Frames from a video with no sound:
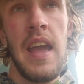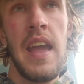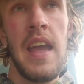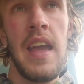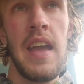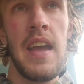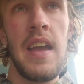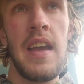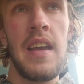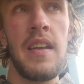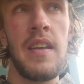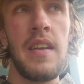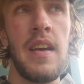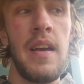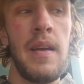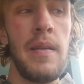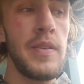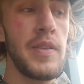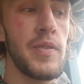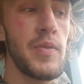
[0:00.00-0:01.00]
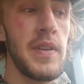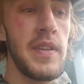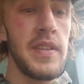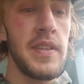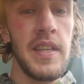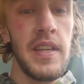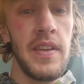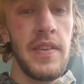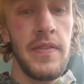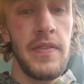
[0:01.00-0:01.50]
And I just want to
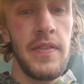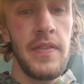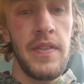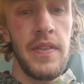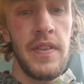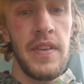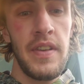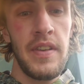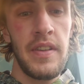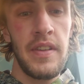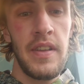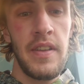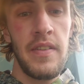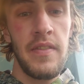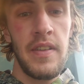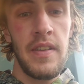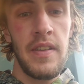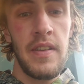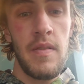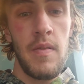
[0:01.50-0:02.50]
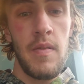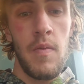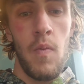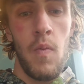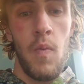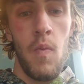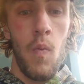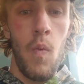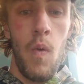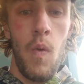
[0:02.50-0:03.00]
see if it'll even
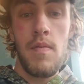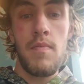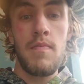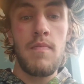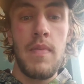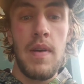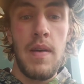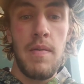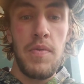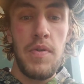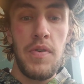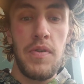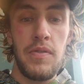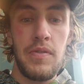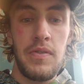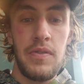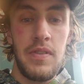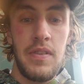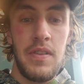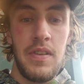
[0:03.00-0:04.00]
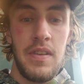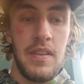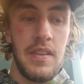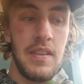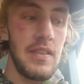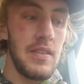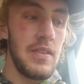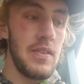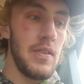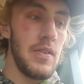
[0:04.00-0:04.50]
warm my boots.
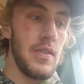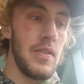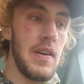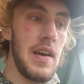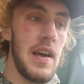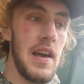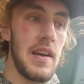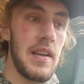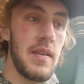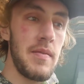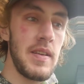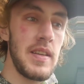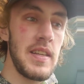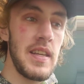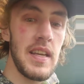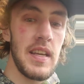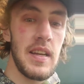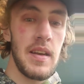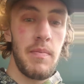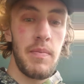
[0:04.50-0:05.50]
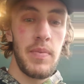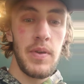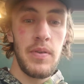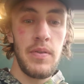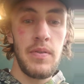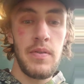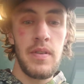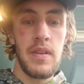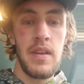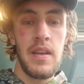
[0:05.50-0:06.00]
So I'm going to be taking a
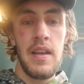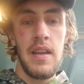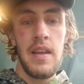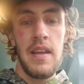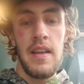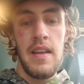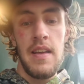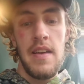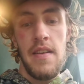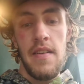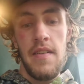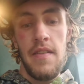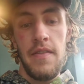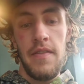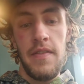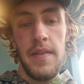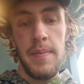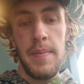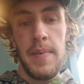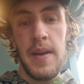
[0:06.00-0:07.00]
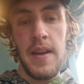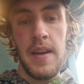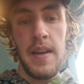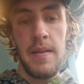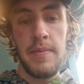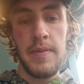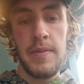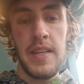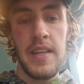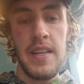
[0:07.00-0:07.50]
boot, flipping it
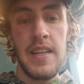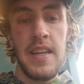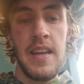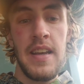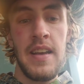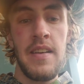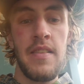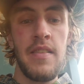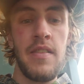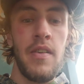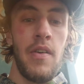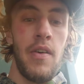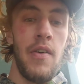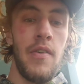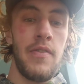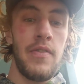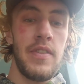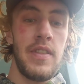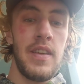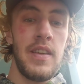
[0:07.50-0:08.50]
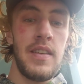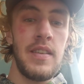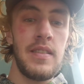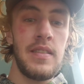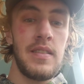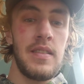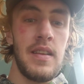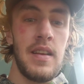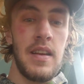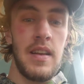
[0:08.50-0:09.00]
upside down over
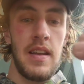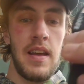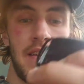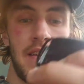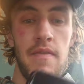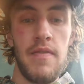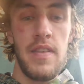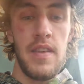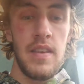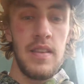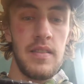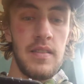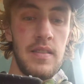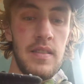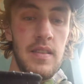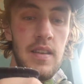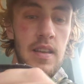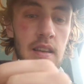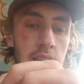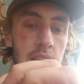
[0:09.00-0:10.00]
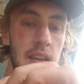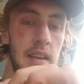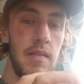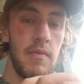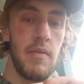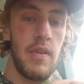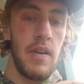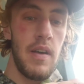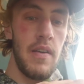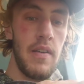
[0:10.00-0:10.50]
this. I'm have this
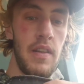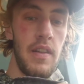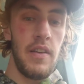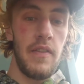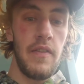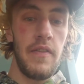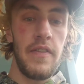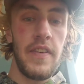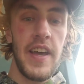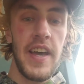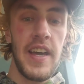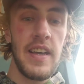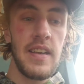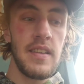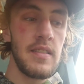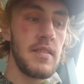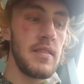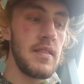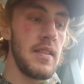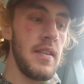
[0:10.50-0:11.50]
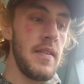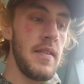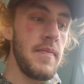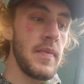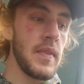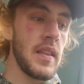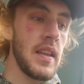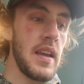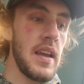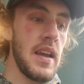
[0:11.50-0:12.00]
in a little vise,
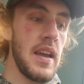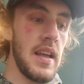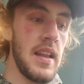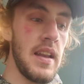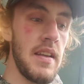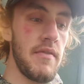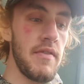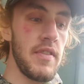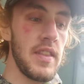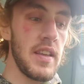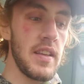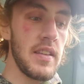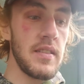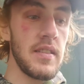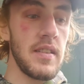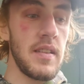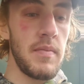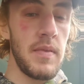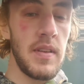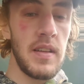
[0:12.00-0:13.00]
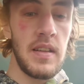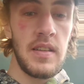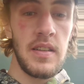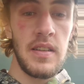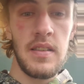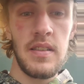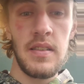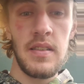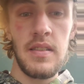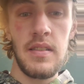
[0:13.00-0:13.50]
and everything's going to be
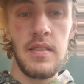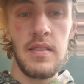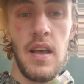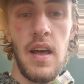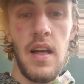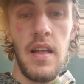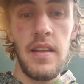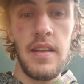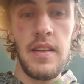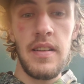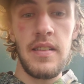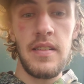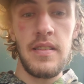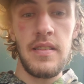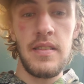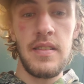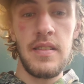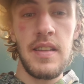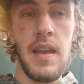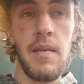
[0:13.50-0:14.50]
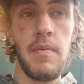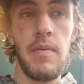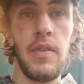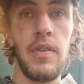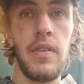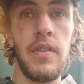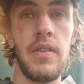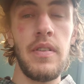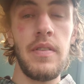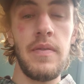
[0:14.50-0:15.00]
just solid and
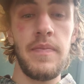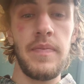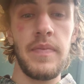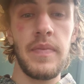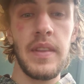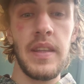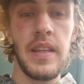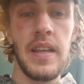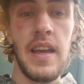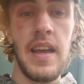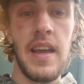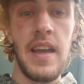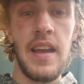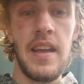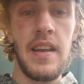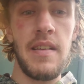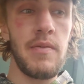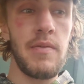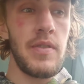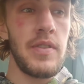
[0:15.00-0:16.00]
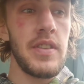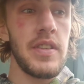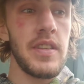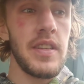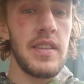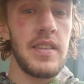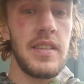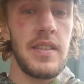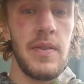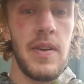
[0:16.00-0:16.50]
stable, and we're just
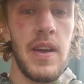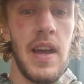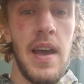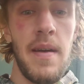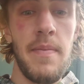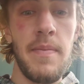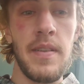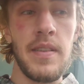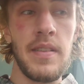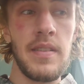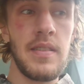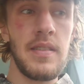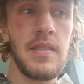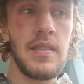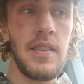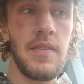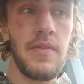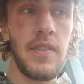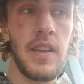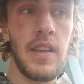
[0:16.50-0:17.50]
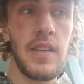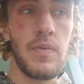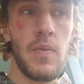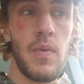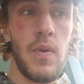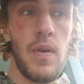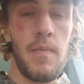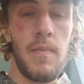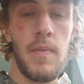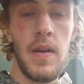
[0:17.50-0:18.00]
going to see what happens, see if it gets
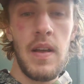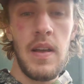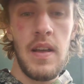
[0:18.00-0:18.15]
warm.